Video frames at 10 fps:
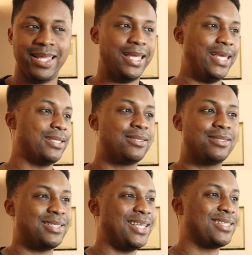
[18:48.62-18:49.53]

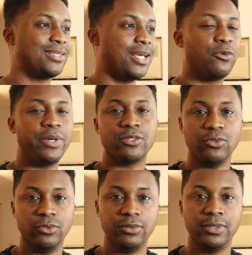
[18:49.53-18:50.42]
it's a great
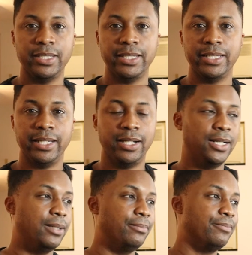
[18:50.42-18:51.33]
tool.
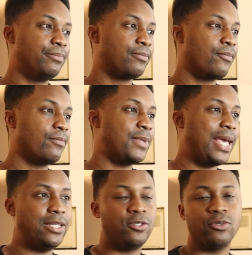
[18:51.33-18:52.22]

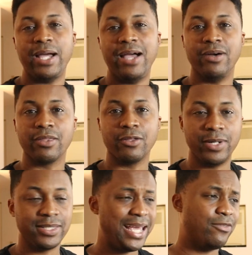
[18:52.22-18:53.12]
They do have other
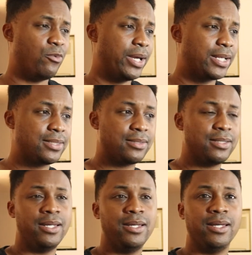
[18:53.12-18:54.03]
ones. They have Wix,
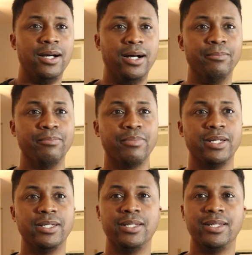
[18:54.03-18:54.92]

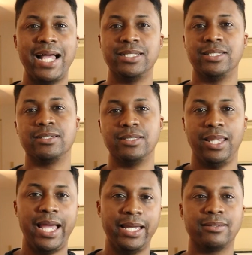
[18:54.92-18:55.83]
but I just
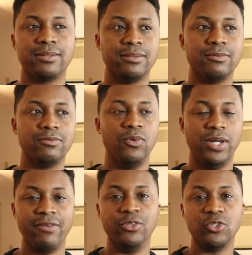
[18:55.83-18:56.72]
liked what
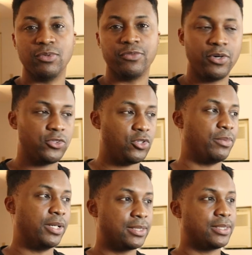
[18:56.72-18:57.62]
I've used before, so I'm
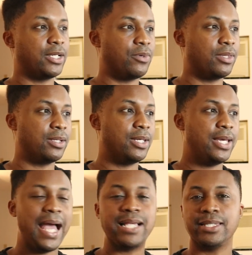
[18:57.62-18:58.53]
going to stick with it.
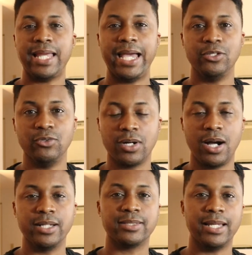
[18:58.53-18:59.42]
Has an annual
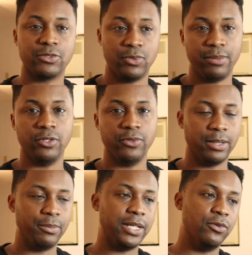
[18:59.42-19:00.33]
cost. That's what I'm doing.
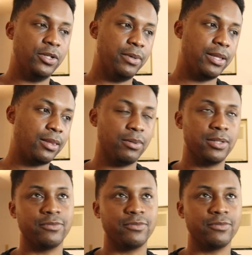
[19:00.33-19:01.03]
I'm not doing a monthly because, of